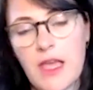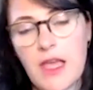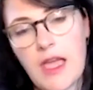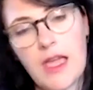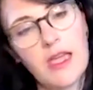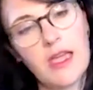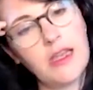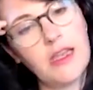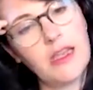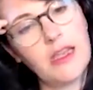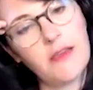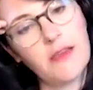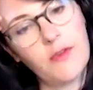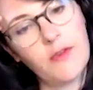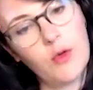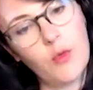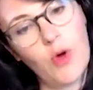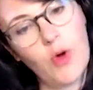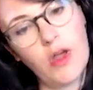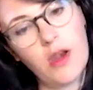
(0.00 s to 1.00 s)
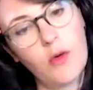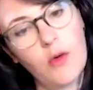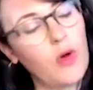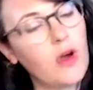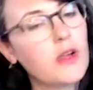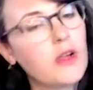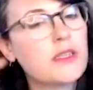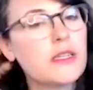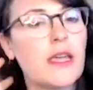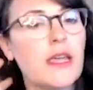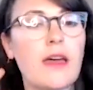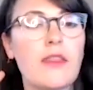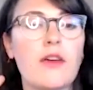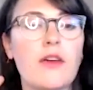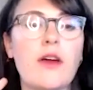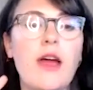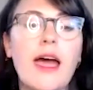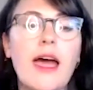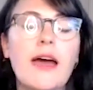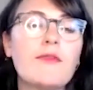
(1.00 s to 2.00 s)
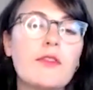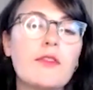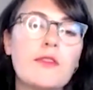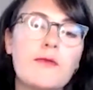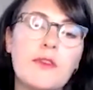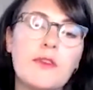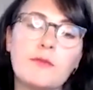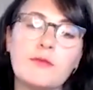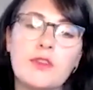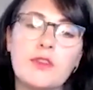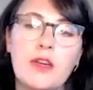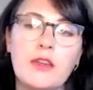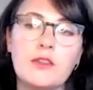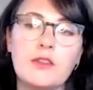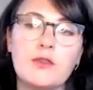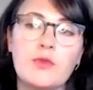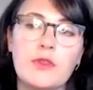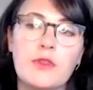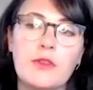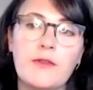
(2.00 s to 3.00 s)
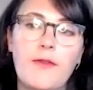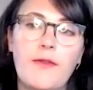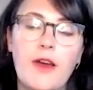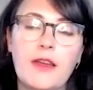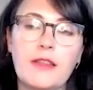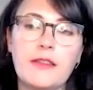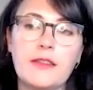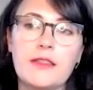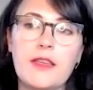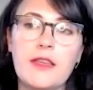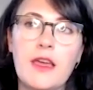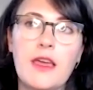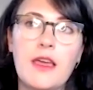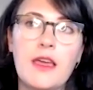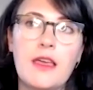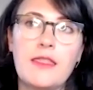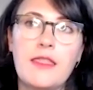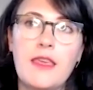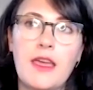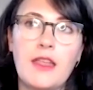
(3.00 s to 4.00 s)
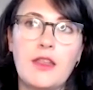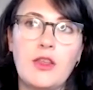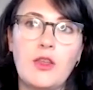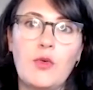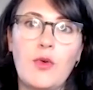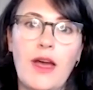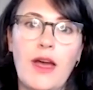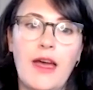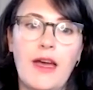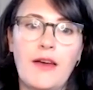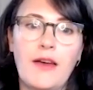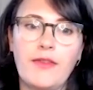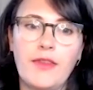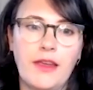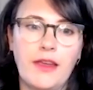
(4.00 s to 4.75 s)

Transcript: And if you want to work together after the film challenge with your friends, then you have like